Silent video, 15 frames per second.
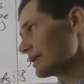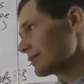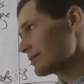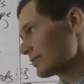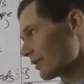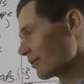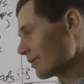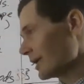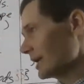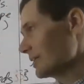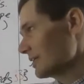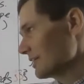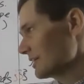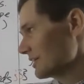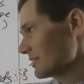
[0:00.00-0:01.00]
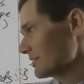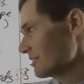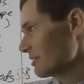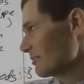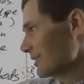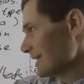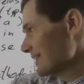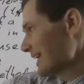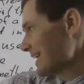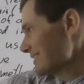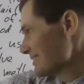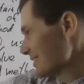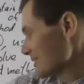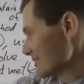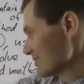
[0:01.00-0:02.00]
So, in that
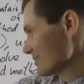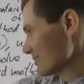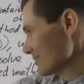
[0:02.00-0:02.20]
sense,